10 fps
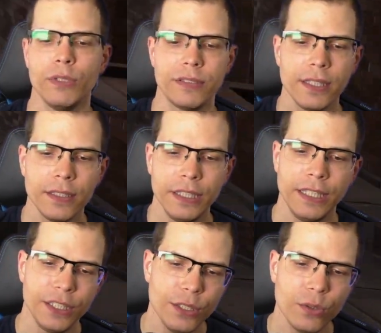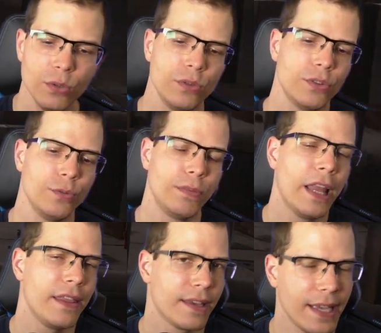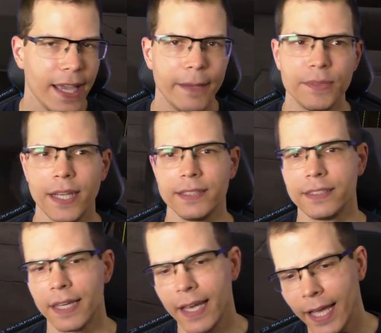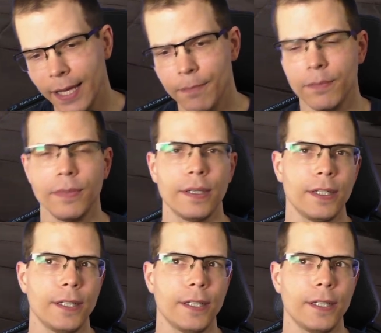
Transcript: We still need you to play the game, test the game,